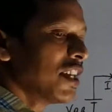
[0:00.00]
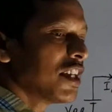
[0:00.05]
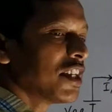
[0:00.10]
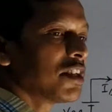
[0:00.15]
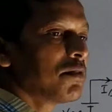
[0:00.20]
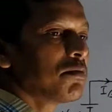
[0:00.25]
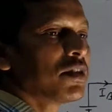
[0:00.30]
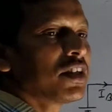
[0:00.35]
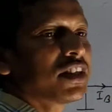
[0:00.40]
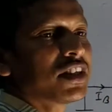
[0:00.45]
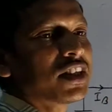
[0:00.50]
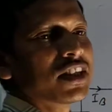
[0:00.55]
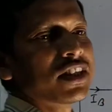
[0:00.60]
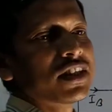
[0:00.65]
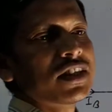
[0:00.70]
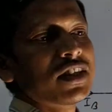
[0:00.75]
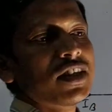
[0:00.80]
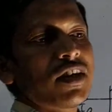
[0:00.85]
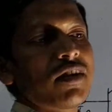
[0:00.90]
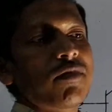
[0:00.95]
remain in
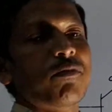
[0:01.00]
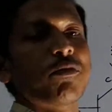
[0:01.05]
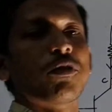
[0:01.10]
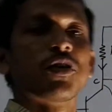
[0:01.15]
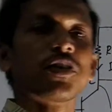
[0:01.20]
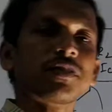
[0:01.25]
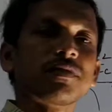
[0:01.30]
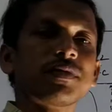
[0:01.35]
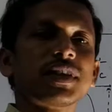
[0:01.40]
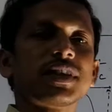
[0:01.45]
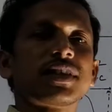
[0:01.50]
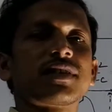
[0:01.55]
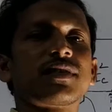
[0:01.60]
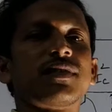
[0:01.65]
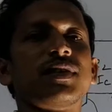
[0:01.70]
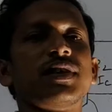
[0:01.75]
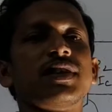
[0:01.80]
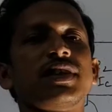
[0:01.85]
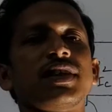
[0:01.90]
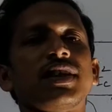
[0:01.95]
the forward bias
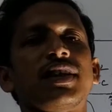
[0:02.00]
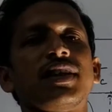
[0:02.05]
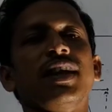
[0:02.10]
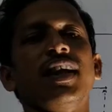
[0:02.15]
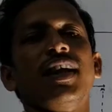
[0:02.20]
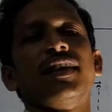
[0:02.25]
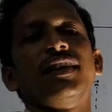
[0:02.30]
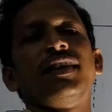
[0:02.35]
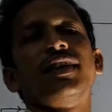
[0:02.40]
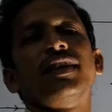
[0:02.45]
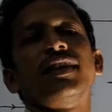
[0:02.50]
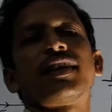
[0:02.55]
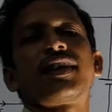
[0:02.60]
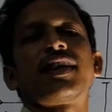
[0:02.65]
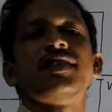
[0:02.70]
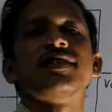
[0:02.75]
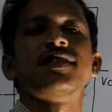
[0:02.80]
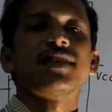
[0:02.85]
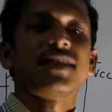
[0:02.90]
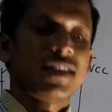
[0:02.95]
condition, then the
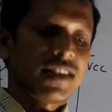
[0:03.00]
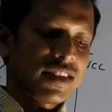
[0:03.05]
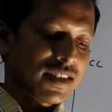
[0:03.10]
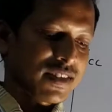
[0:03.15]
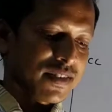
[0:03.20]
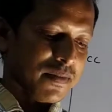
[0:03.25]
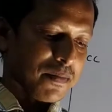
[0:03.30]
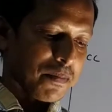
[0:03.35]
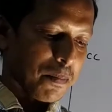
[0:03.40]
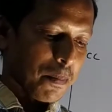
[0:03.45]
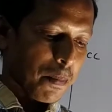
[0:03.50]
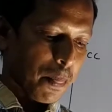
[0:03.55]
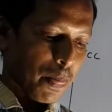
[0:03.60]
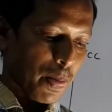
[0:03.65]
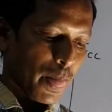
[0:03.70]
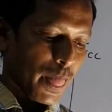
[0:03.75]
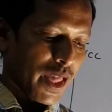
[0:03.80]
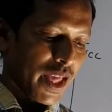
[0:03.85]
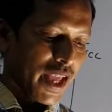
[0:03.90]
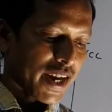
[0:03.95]
transistor
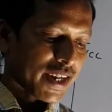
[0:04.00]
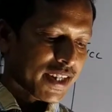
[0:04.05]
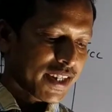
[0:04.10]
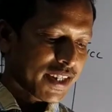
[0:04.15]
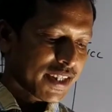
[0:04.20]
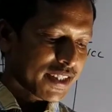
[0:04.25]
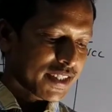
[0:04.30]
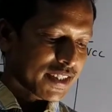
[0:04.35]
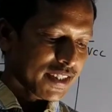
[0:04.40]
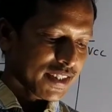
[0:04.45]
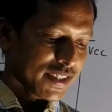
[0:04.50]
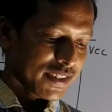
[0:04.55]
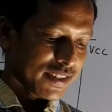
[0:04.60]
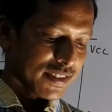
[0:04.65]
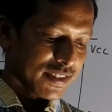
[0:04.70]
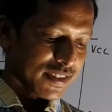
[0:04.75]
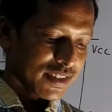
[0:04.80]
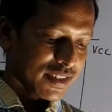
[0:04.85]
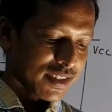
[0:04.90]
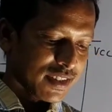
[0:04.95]
acting in the
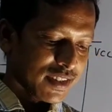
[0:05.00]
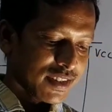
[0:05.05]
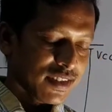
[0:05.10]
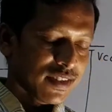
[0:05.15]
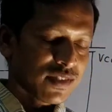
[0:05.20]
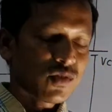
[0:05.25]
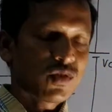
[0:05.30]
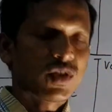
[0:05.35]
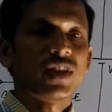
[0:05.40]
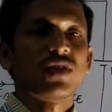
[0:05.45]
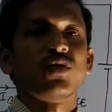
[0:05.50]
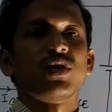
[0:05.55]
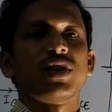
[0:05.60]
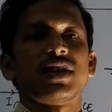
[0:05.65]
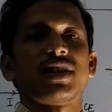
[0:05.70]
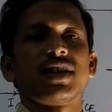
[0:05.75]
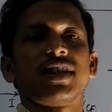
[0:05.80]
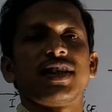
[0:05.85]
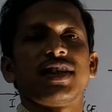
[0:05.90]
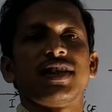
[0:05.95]

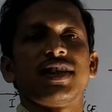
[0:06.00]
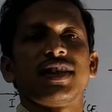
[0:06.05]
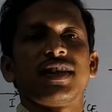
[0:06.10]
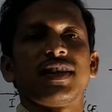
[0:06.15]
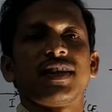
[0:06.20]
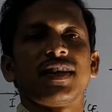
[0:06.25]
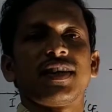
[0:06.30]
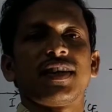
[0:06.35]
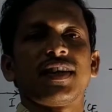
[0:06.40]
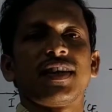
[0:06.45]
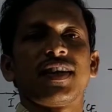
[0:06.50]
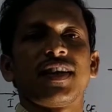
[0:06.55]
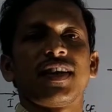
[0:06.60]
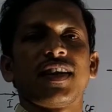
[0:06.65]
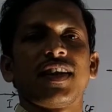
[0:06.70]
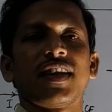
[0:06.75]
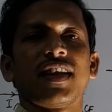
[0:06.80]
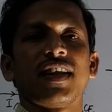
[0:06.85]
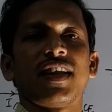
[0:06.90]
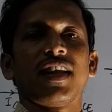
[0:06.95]
saturation region.
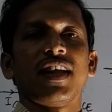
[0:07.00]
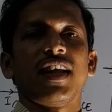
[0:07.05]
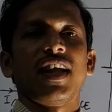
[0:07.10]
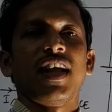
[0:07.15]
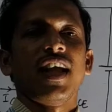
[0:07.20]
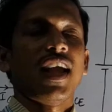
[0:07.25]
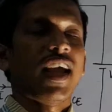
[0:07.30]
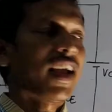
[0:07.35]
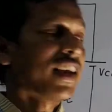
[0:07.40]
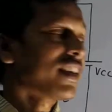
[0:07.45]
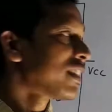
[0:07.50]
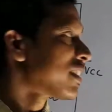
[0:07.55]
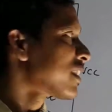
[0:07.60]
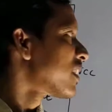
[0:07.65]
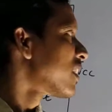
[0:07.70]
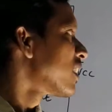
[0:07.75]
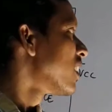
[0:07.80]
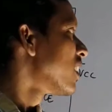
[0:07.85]
And